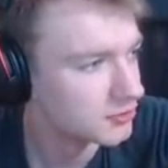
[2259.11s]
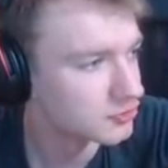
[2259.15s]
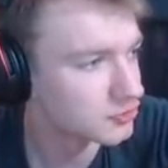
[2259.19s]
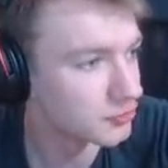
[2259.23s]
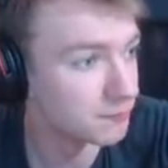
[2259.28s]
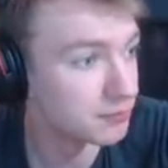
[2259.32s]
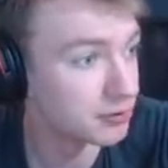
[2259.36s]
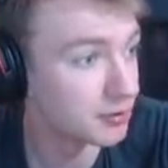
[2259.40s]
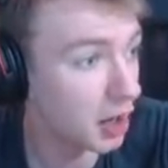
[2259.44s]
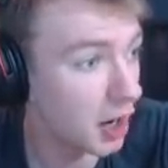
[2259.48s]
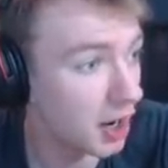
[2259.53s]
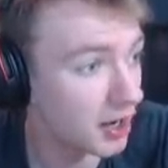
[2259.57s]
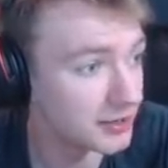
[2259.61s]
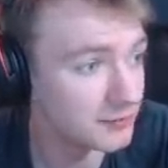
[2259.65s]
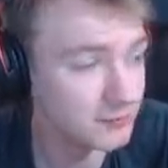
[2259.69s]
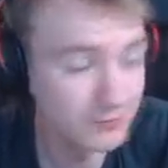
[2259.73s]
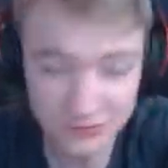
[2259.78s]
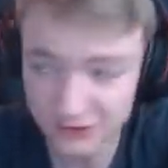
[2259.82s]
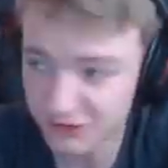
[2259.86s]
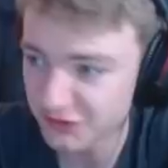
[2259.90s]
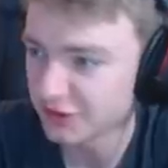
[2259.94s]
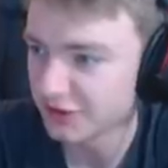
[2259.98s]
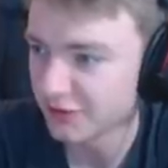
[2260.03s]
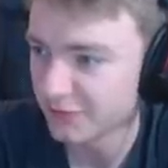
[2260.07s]
Some
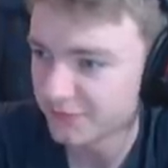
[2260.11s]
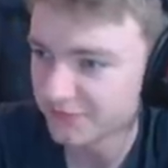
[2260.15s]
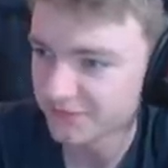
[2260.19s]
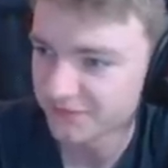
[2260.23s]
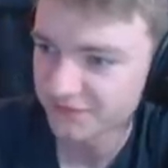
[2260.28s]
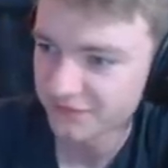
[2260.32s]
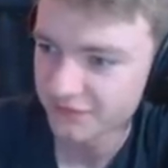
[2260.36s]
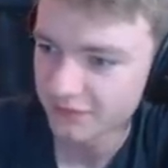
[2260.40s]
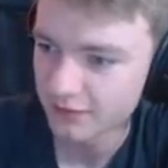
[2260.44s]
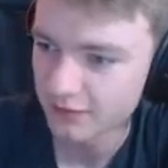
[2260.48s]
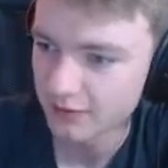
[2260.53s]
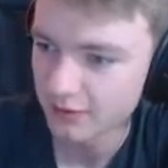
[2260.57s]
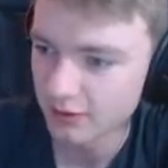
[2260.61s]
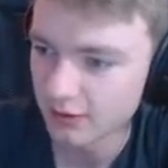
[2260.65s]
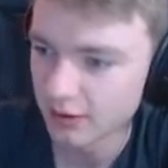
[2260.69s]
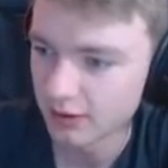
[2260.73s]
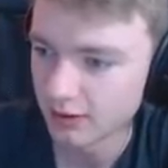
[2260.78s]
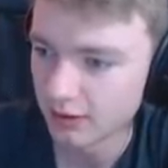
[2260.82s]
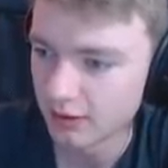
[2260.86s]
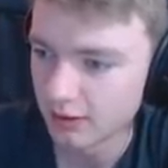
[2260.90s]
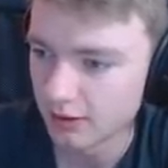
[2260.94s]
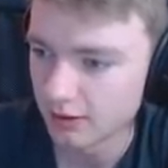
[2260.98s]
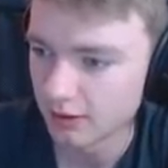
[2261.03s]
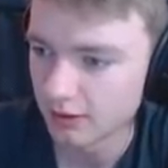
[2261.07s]
primes. Thank
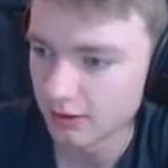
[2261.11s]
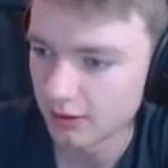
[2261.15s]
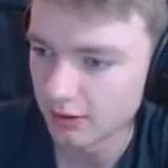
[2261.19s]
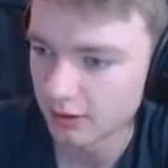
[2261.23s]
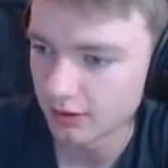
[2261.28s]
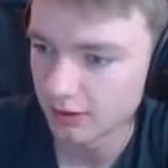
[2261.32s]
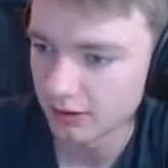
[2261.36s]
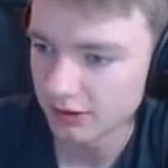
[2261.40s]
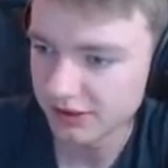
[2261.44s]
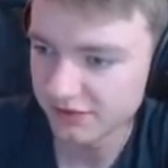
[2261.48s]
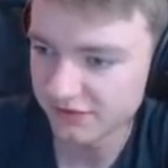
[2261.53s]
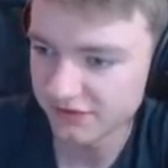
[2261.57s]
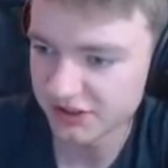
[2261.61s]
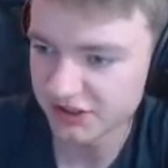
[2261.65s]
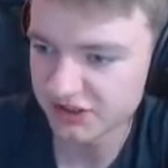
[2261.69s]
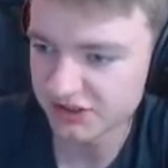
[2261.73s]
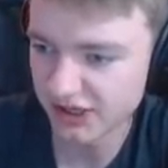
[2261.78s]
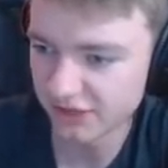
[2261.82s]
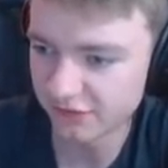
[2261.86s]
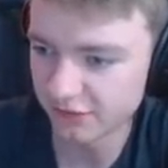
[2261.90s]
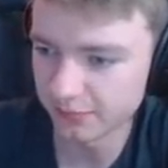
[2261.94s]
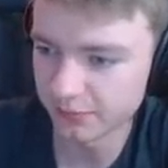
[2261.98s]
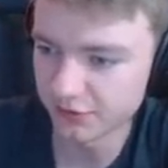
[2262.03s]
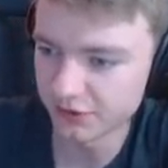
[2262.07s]
you for the
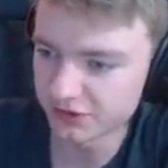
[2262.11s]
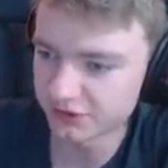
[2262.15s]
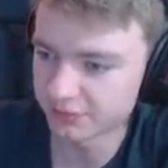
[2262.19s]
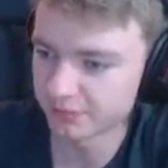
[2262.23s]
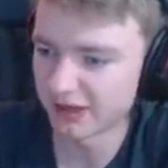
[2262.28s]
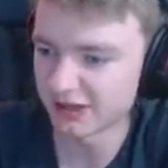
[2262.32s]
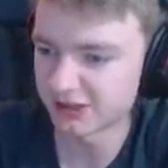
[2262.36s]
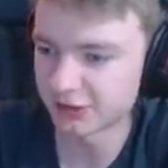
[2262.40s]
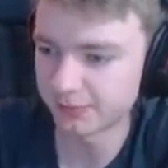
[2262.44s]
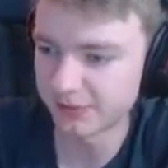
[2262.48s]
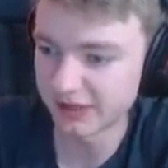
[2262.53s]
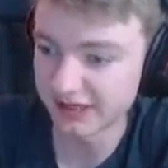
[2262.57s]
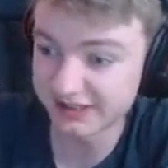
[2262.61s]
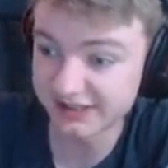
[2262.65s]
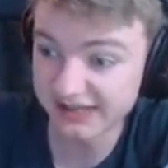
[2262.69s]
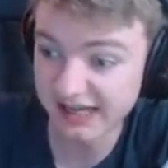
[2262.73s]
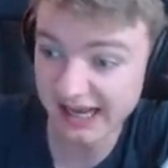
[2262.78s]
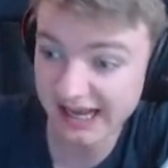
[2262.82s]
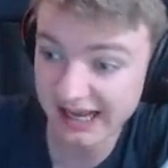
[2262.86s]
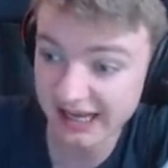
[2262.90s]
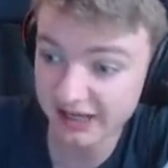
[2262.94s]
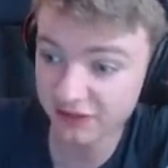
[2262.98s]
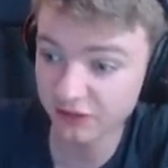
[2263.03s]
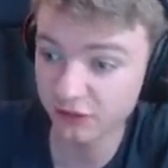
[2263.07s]
7 months, Matapig
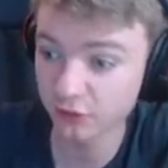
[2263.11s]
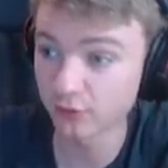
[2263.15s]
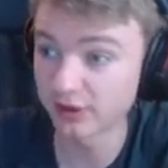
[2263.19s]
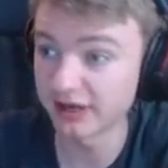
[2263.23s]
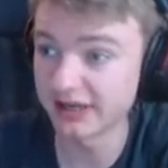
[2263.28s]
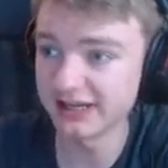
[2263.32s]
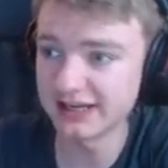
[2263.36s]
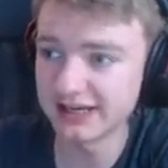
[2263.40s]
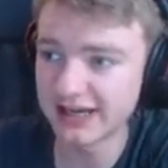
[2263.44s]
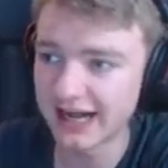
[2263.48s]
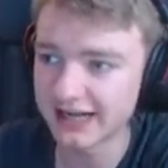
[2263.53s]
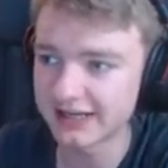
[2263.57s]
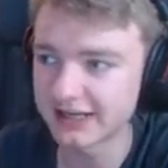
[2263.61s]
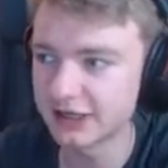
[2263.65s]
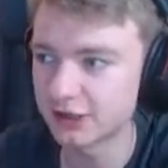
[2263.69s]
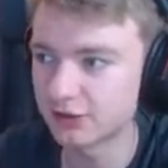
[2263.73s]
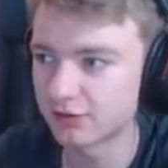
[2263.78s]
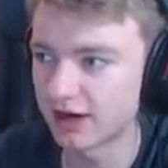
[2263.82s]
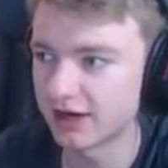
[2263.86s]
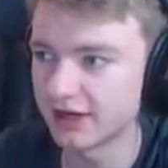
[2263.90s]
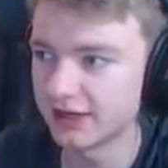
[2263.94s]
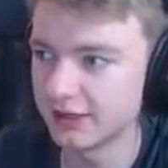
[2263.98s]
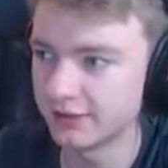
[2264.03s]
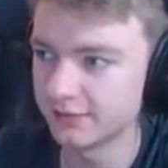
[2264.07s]
tier 3, Laggy
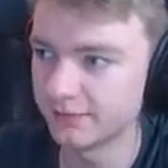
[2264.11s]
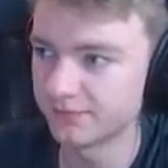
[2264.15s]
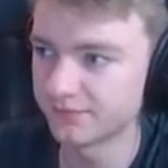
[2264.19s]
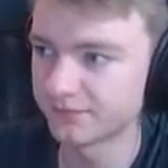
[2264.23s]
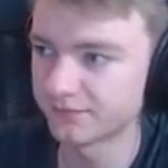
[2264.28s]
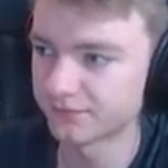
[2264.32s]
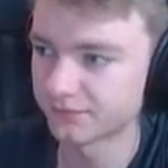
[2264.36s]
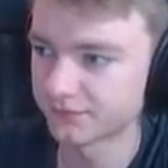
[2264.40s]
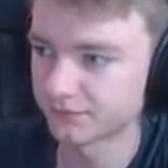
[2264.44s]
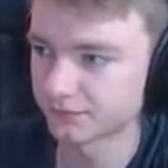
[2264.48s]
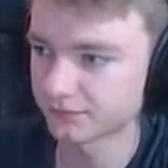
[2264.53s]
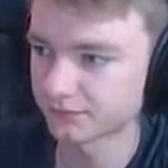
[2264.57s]
Granny.